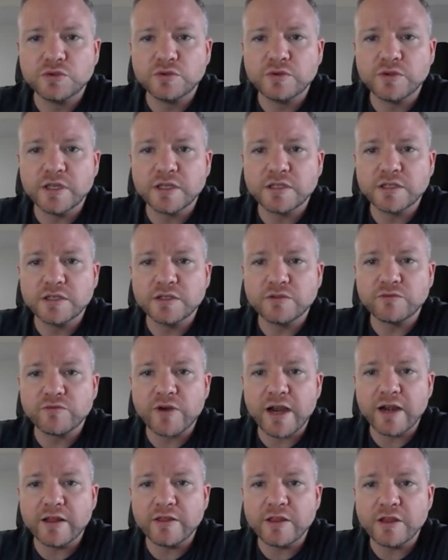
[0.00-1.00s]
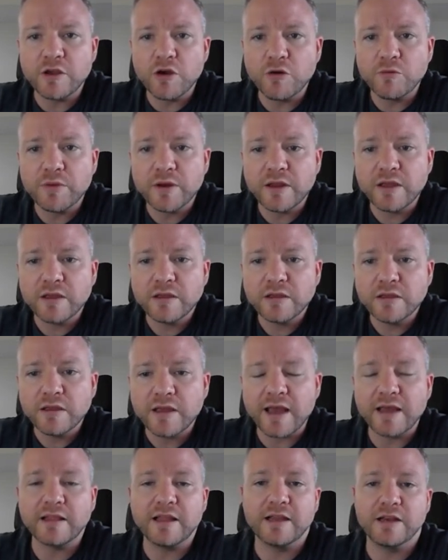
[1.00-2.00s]
This is right at the opening
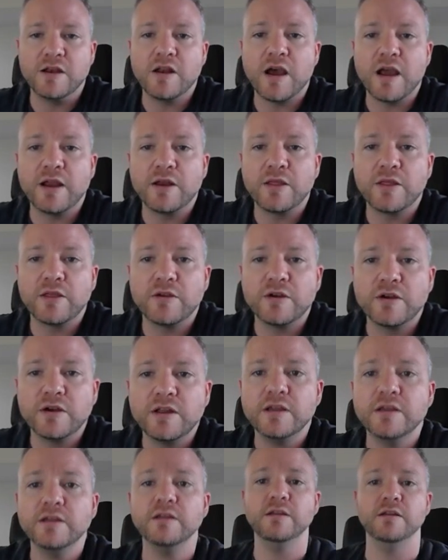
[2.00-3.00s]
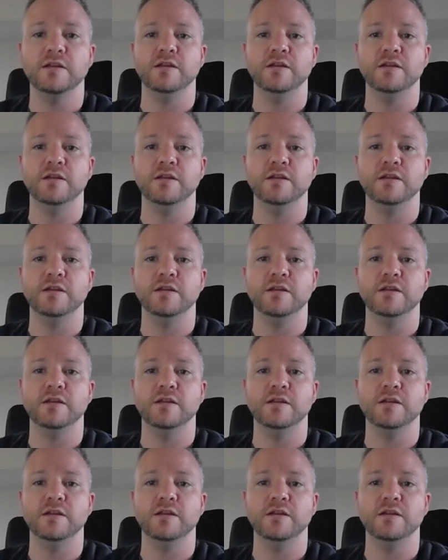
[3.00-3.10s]
at like 9:30